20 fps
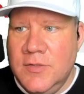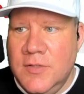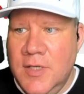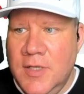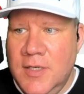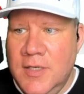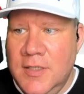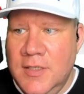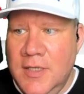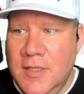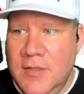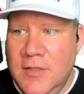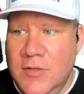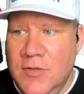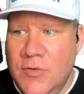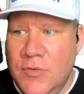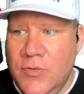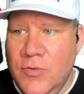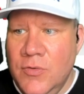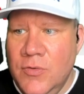and
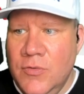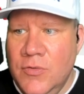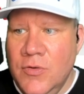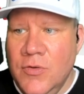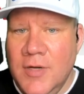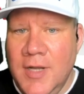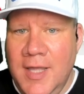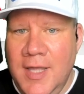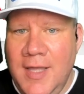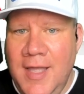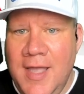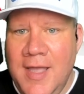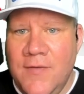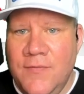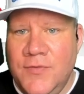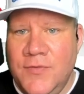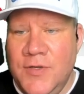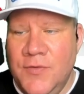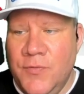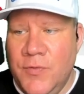they're going to
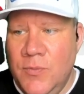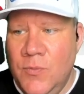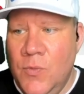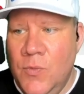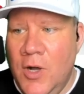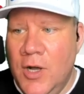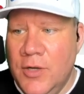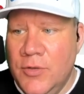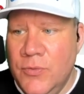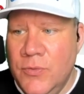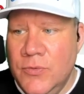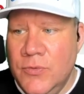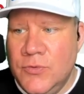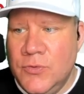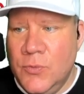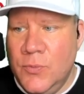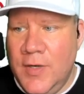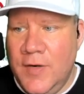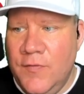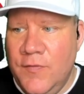have different walkthroughs
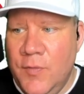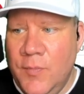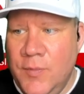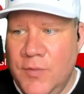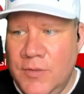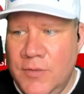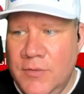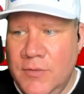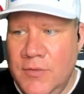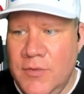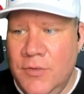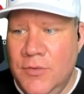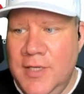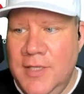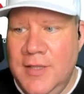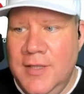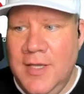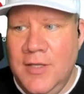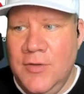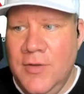or whatever, but you don't
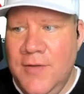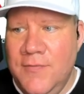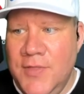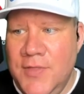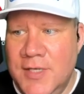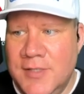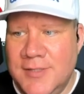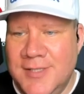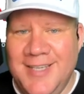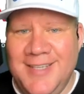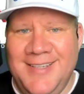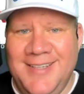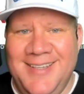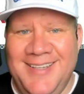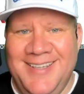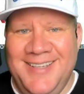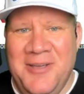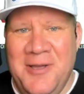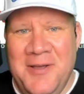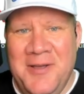need that. You have this,
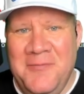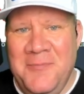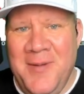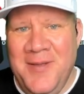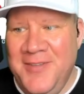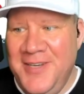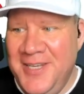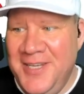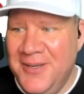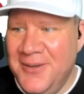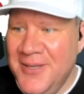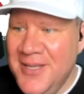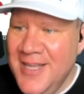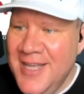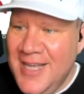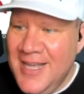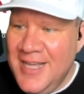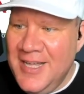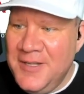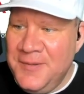you have my video.
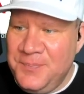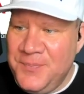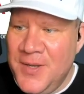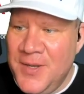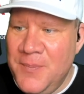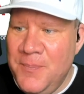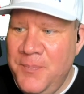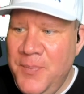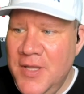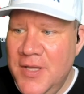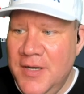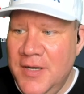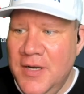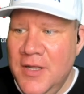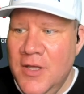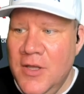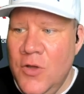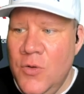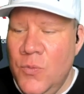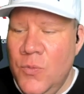But
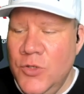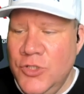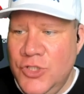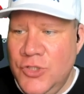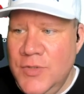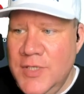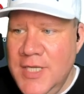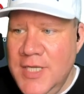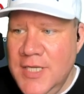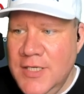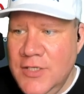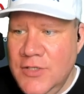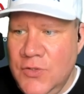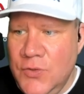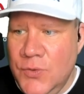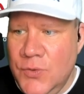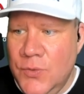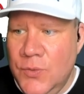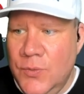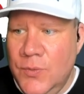what you need to
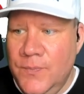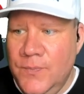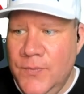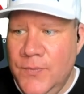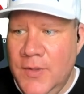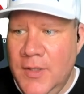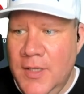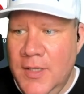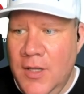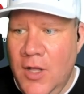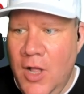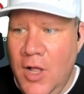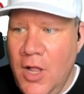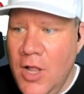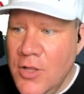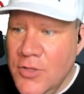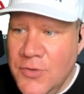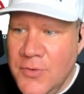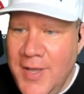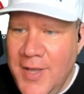do,
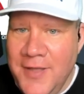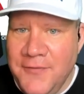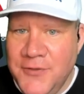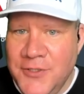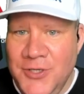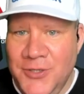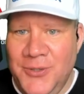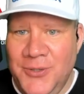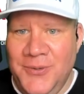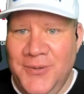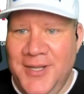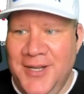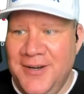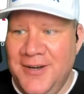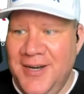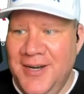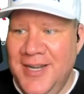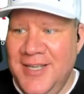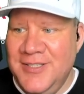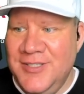all you have to do
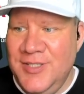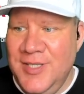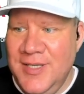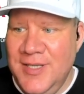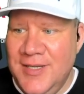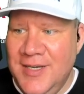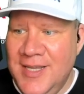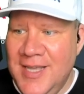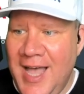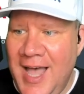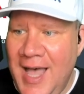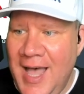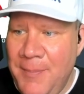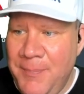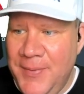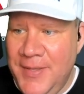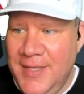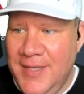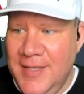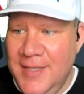here is to
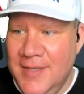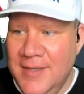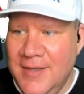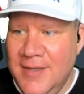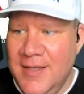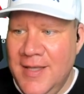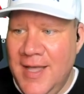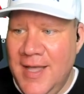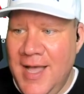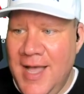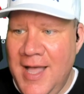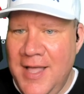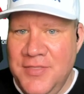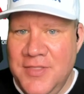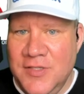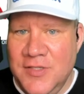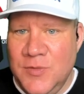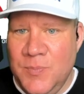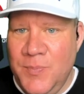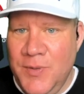copy
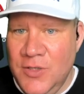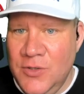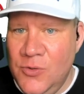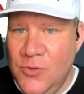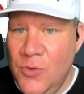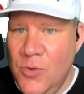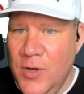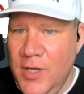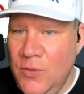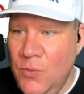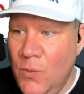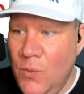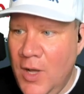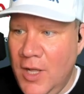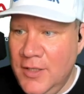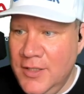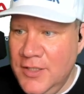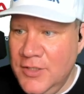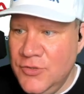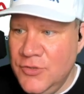on this Bitcoin
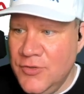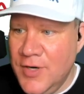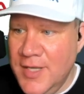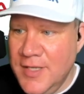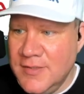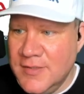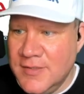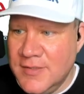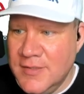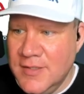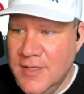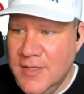wallet address.